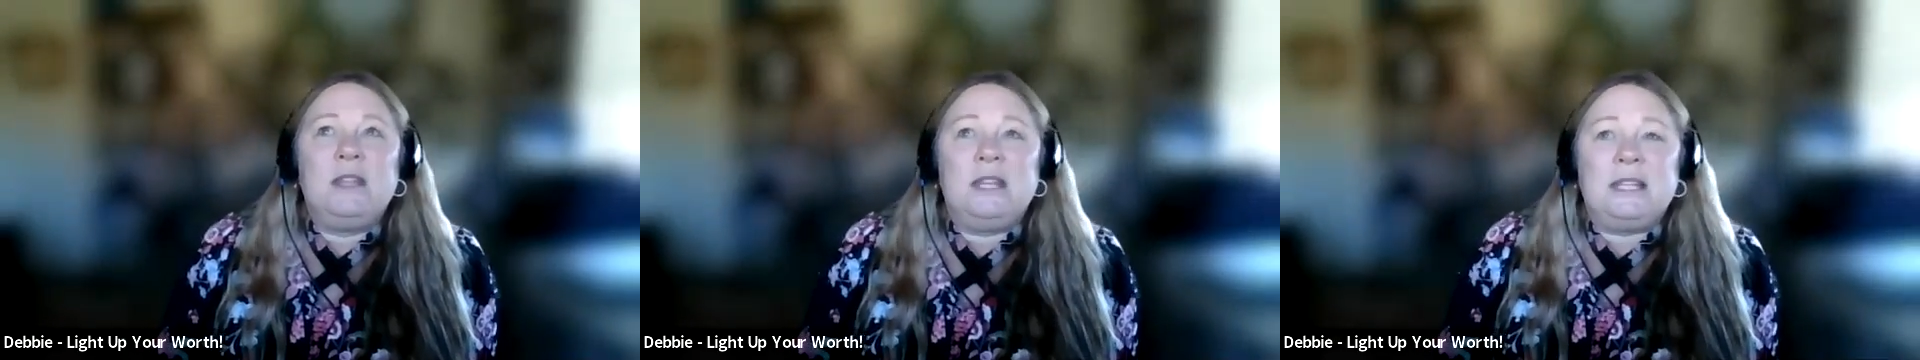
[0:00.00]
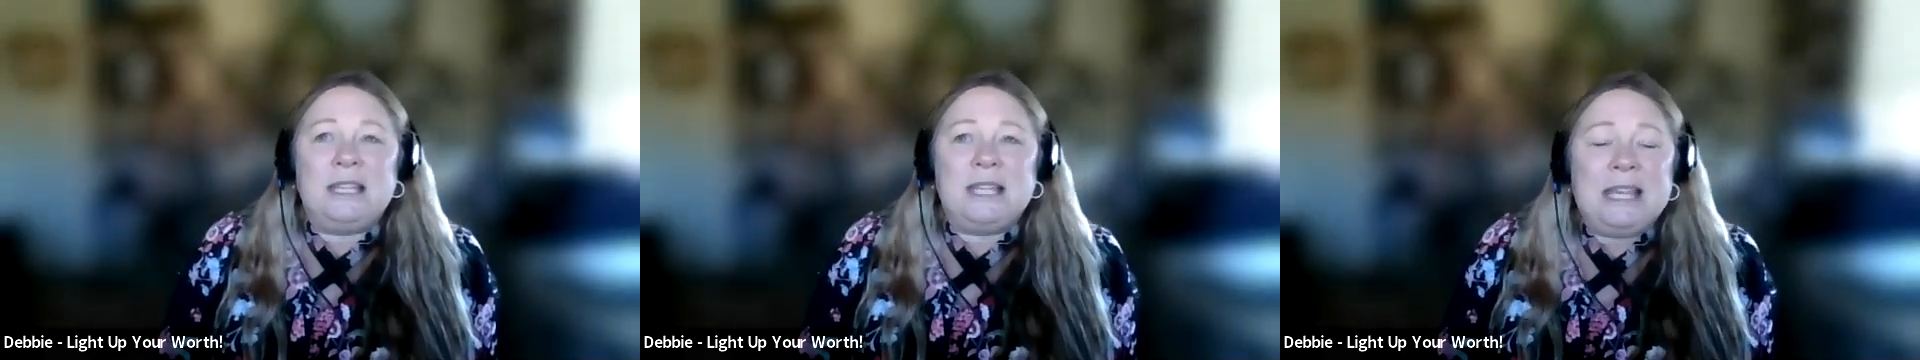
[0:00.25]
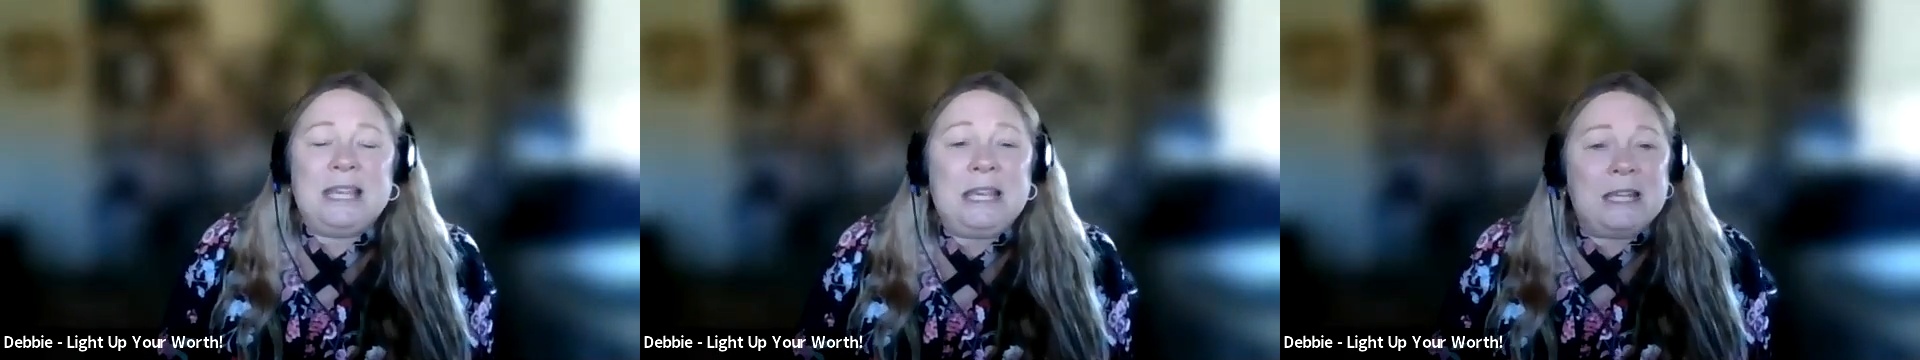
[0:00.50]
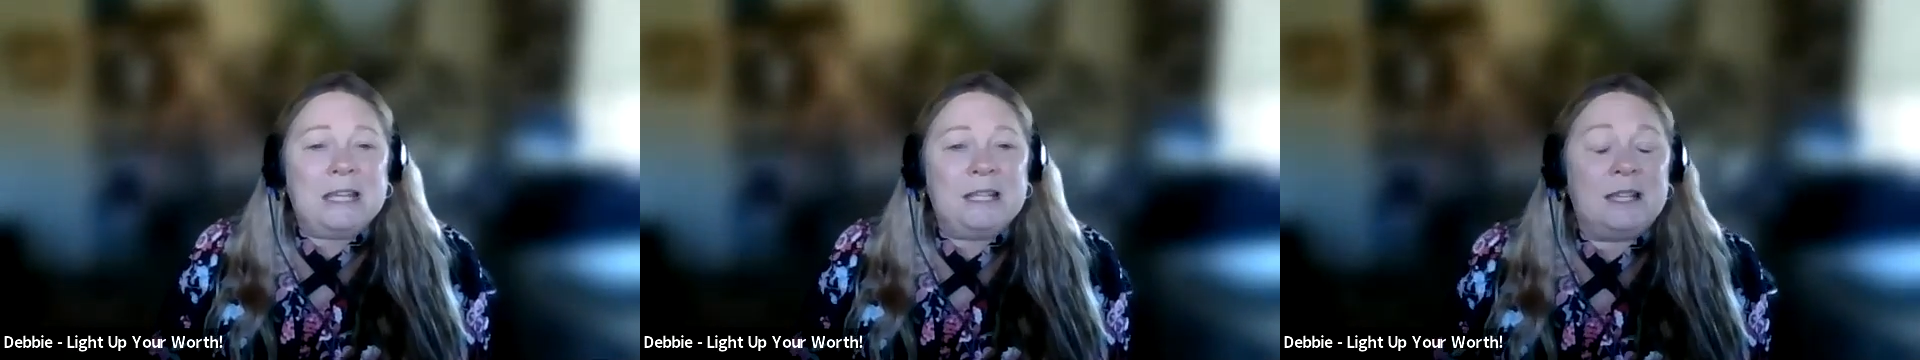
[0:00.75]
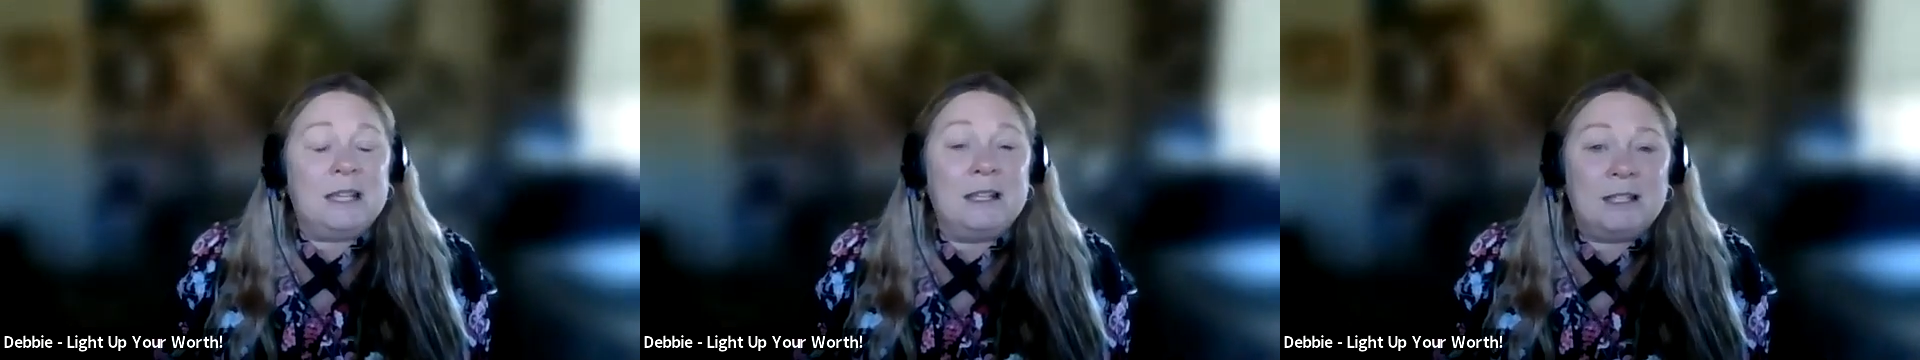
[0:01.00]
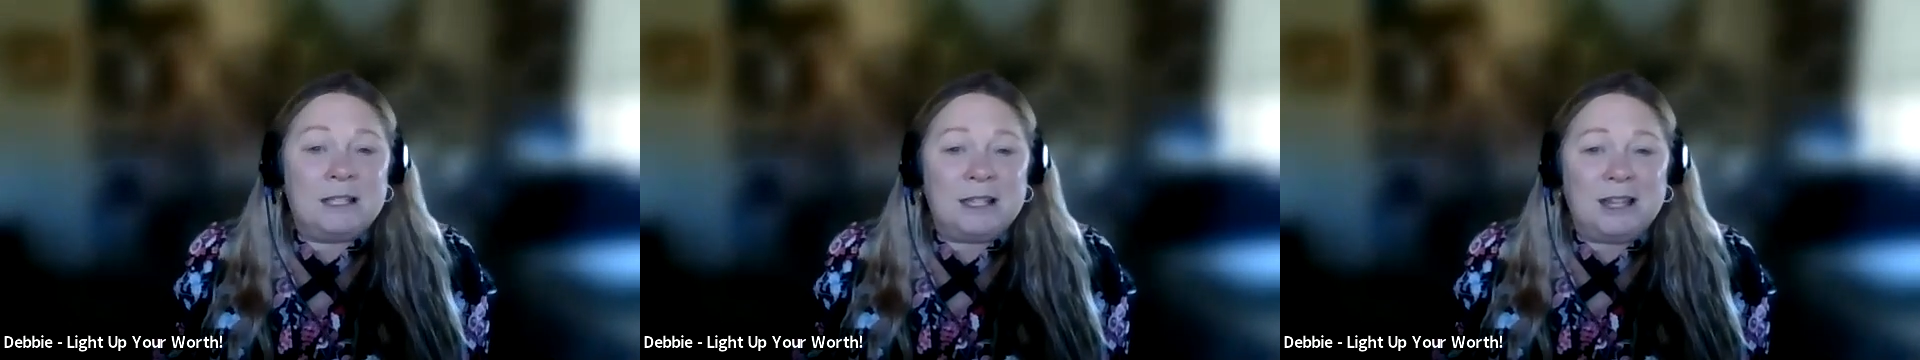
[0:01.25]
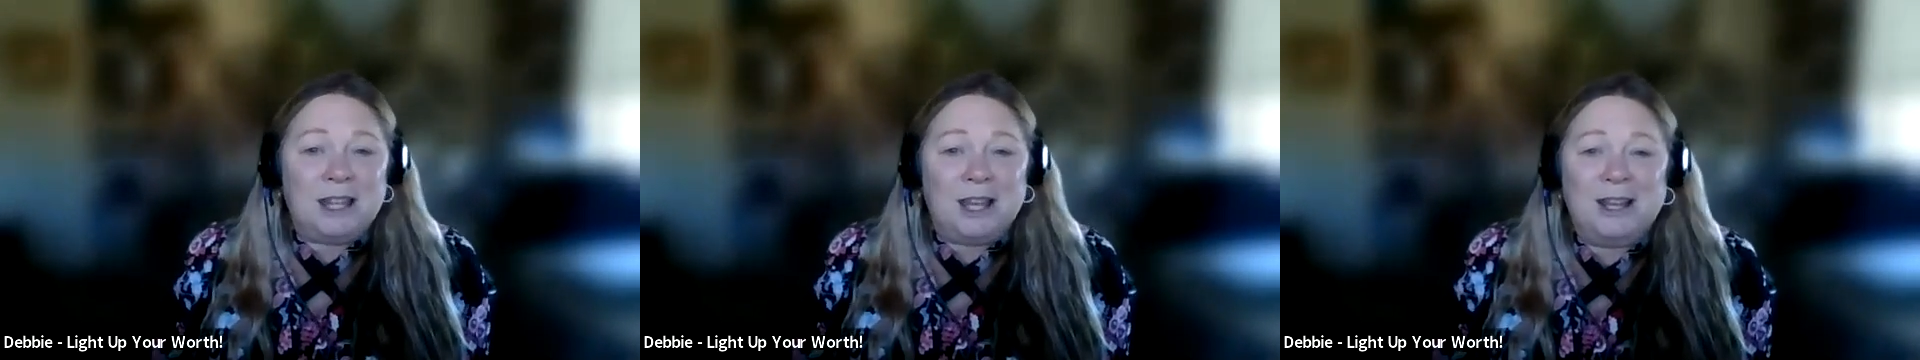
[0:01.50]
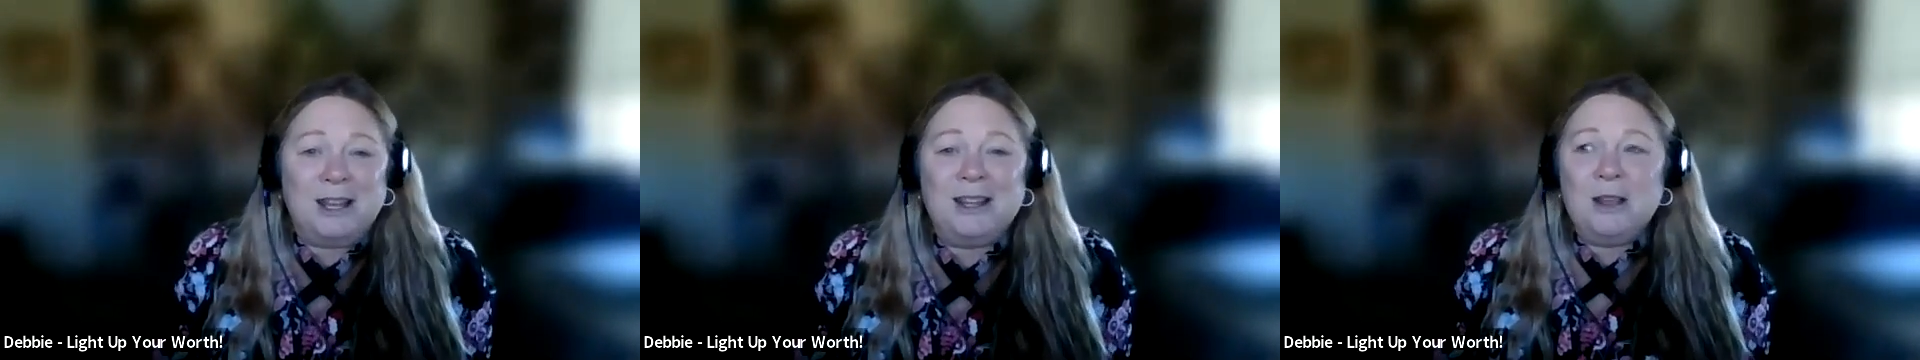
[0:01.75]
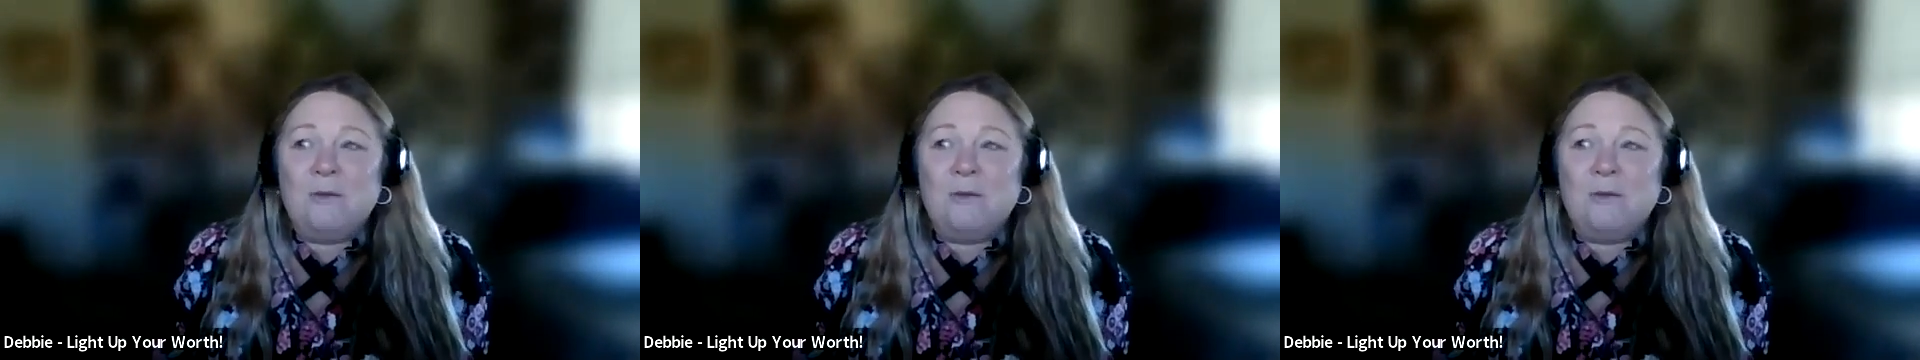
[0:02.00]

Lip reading: This ease is the